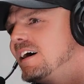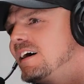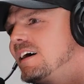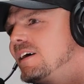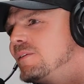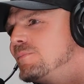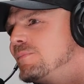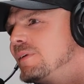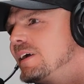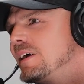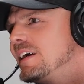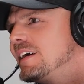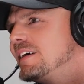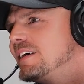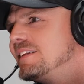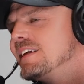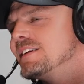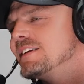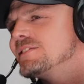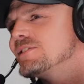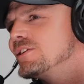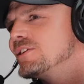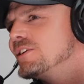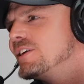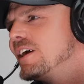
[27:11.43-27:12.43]
man,
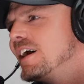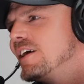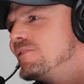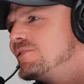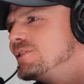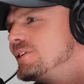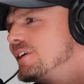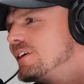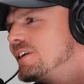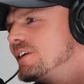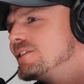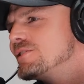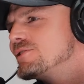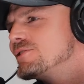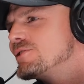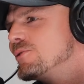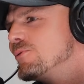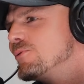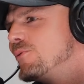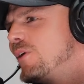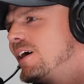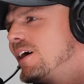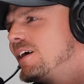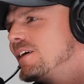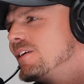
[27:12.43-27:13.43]
that's good. I haven't done it in so
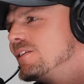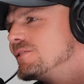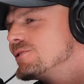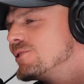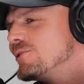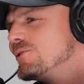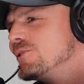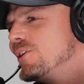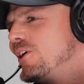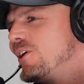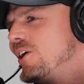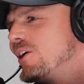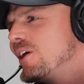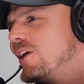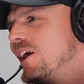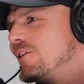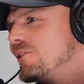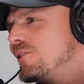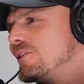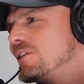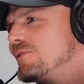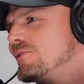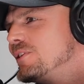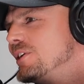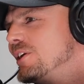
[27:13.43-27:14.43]
long. I don't even